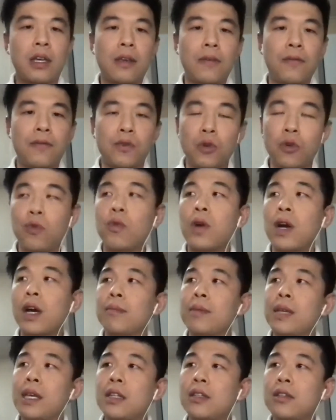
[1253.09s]
If you
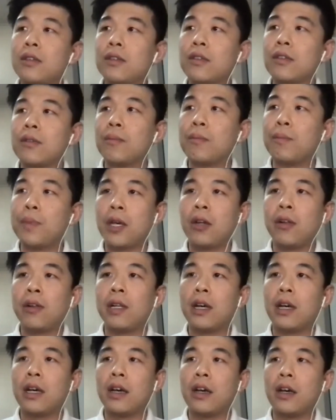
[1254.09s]
want me to
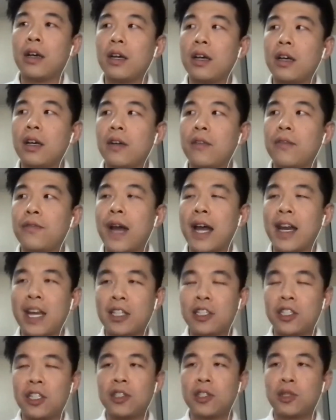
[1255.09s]
build a
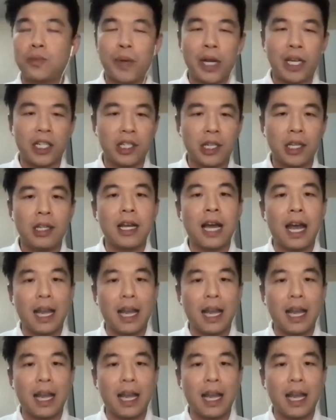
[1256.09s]
financial spreadsheet,